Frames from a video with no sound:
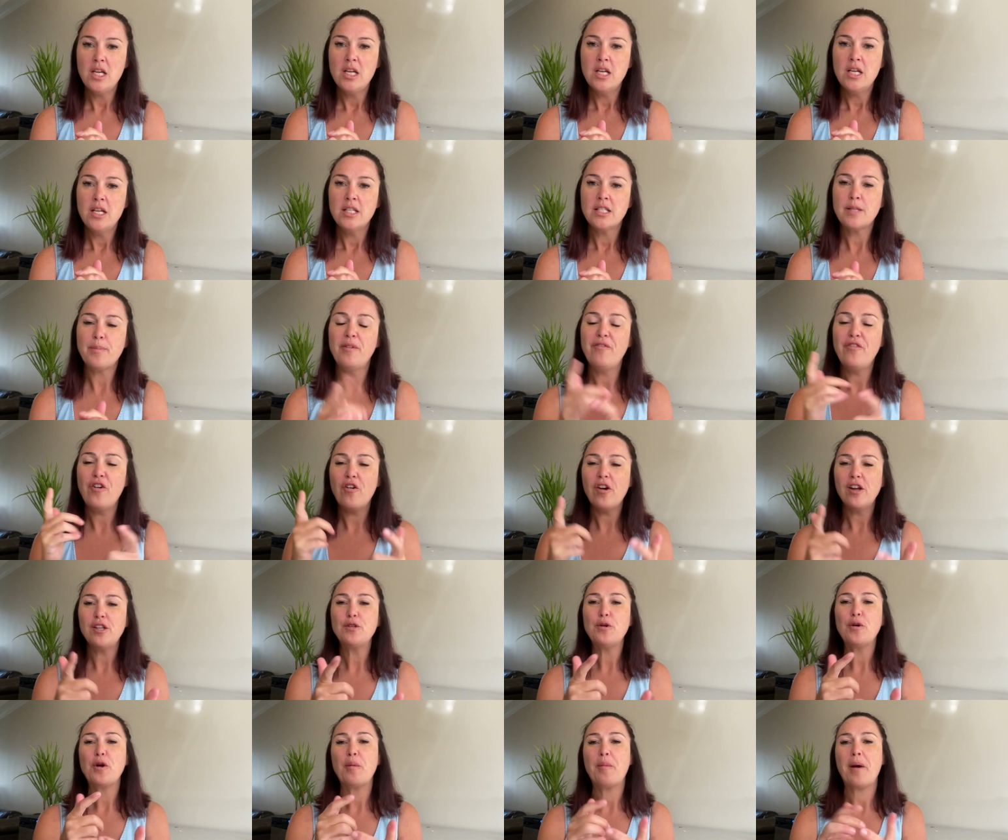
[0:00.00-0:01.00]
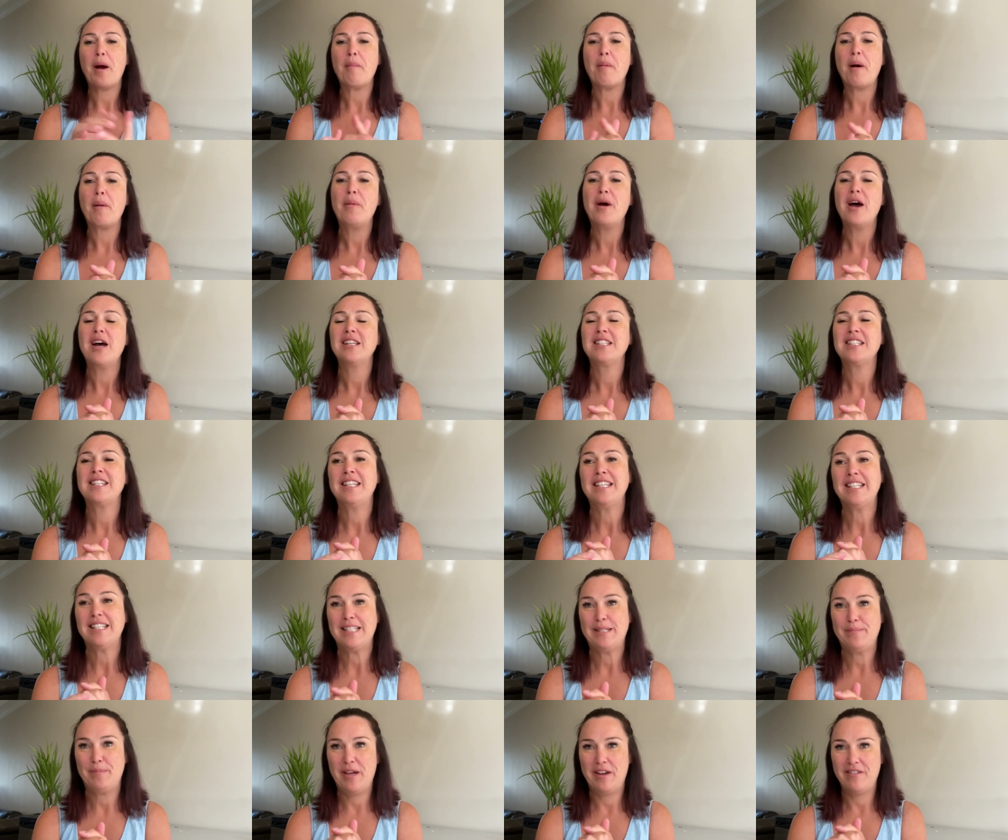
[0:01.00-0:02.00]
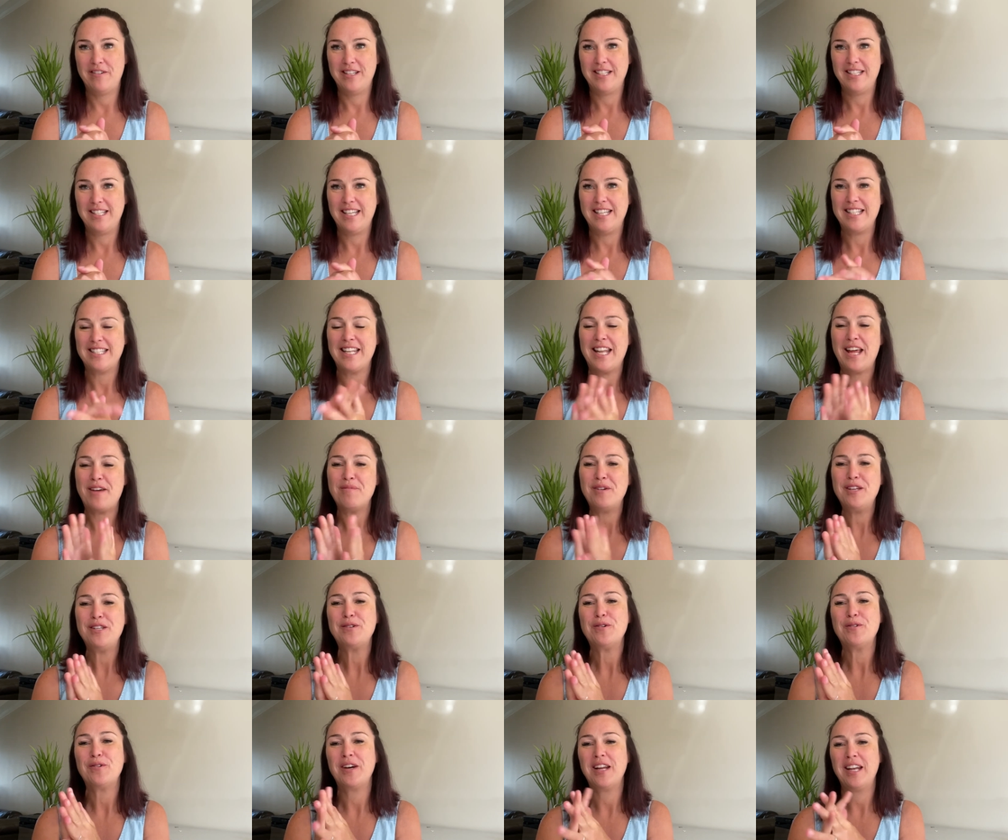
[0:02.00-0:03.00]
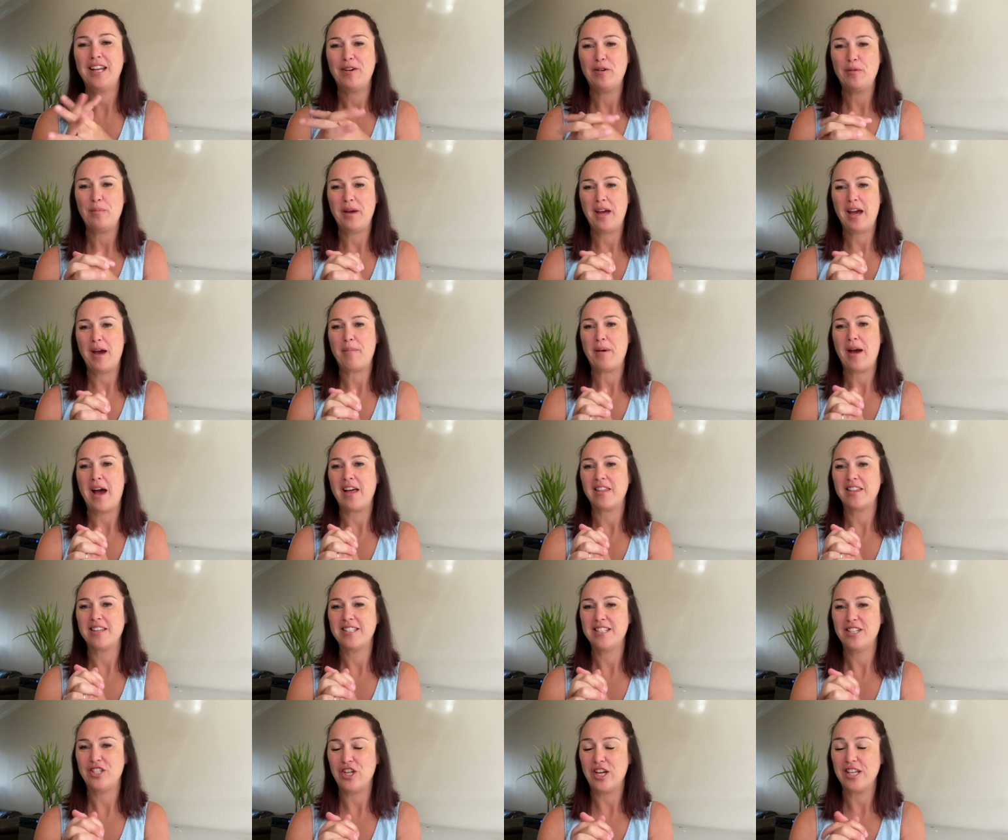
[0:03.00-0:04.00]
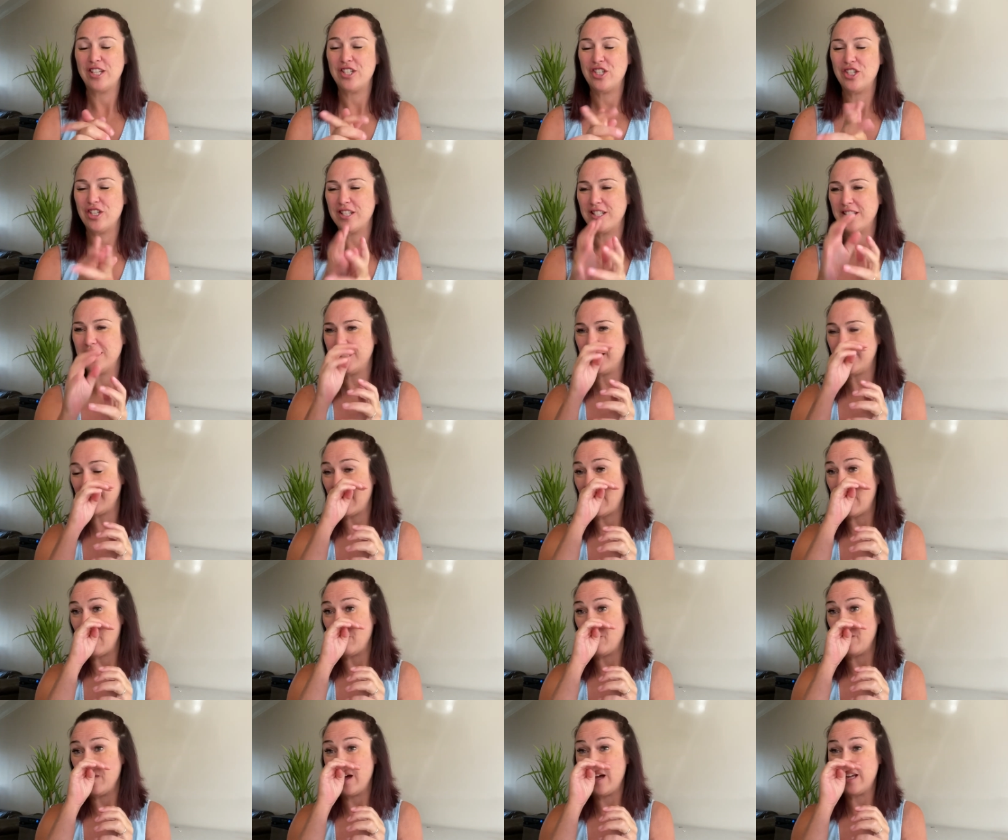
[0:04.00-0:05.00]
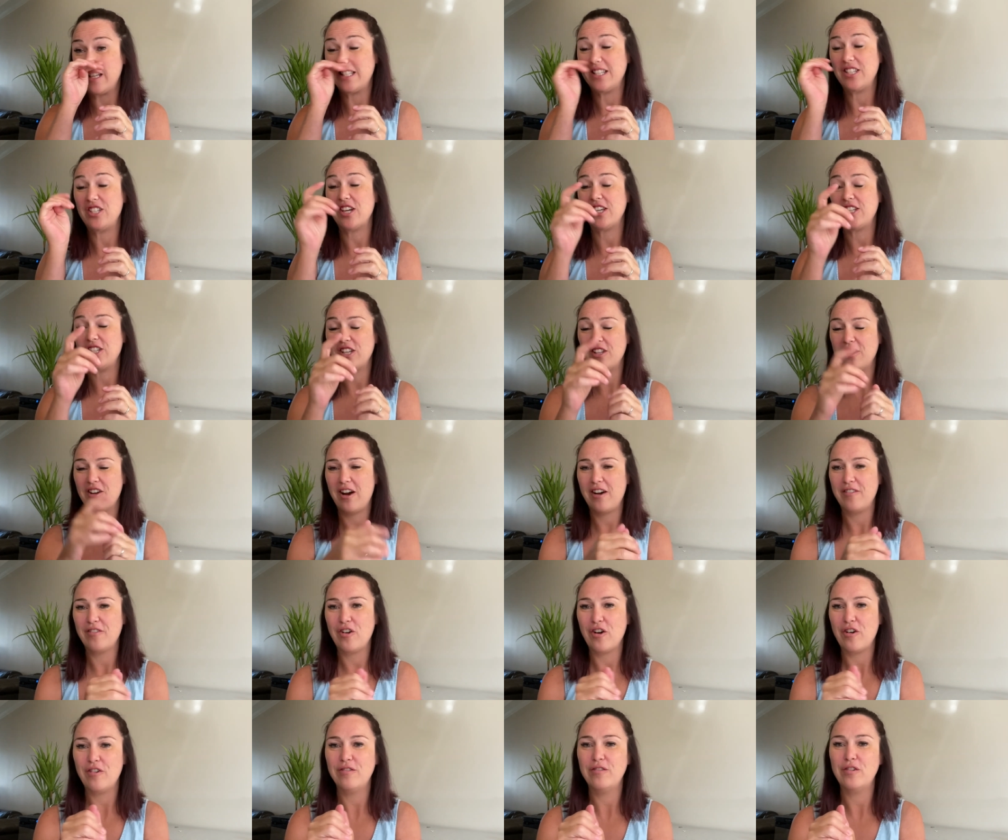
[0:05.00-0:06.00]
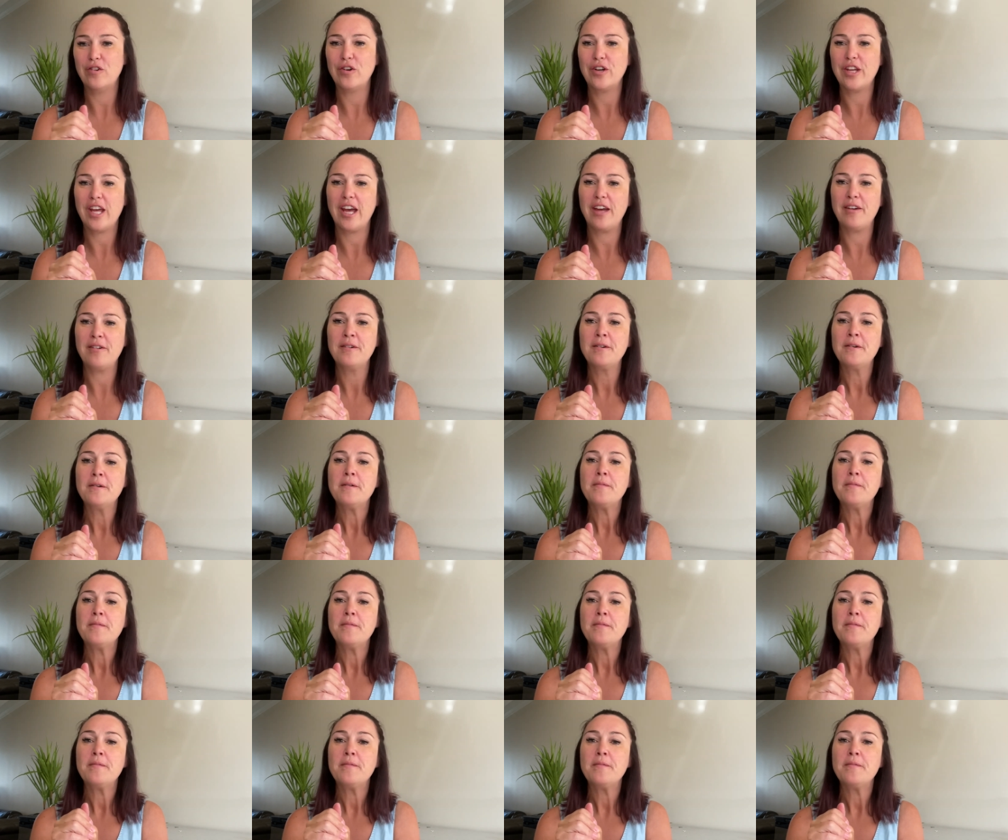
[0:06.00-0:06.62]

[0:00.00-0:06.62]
So before I talk about my personal experiences, let me talk a little bit about the suggestions, uh, a suggestion that I've got for you.